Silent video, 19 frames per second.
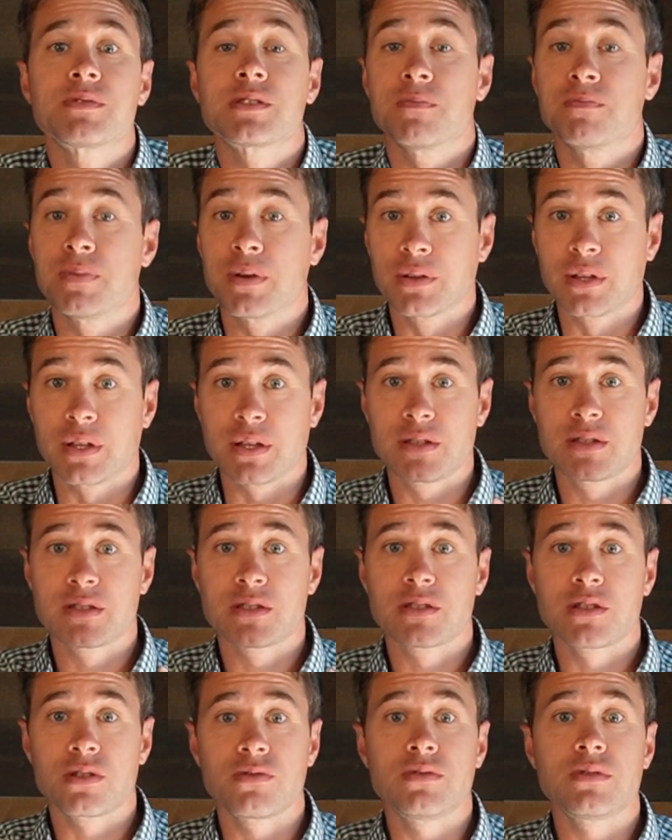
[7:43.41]
to building
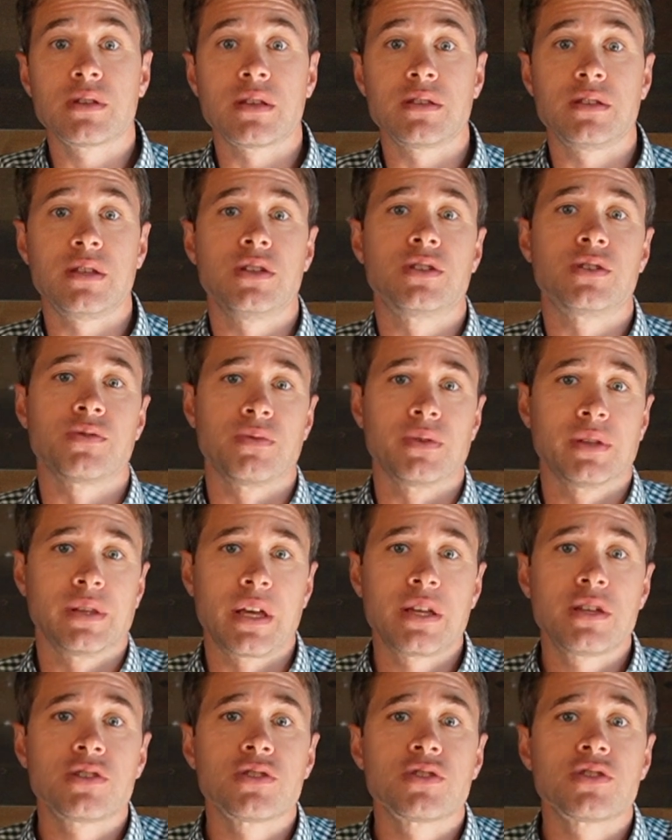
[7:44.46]
student and teacher
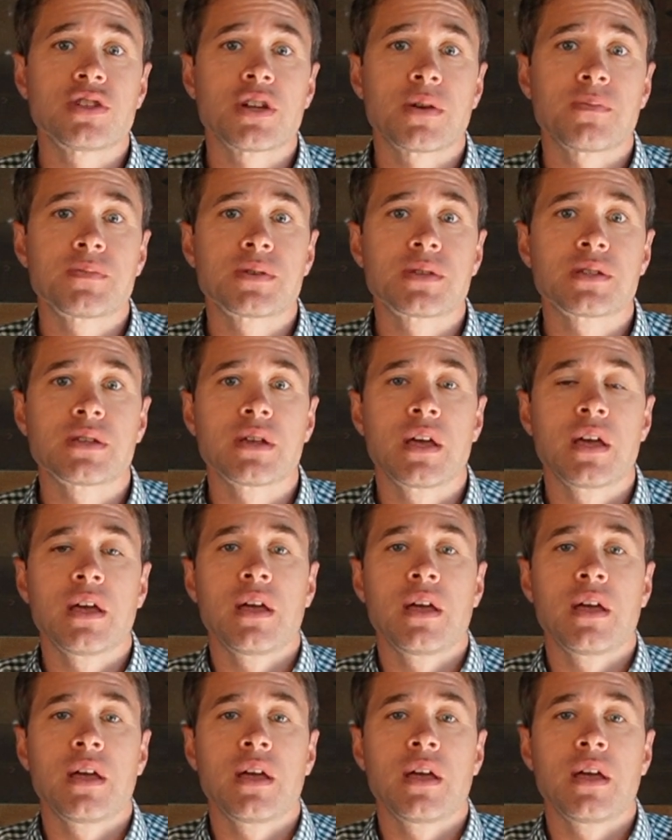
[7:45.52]
relationships,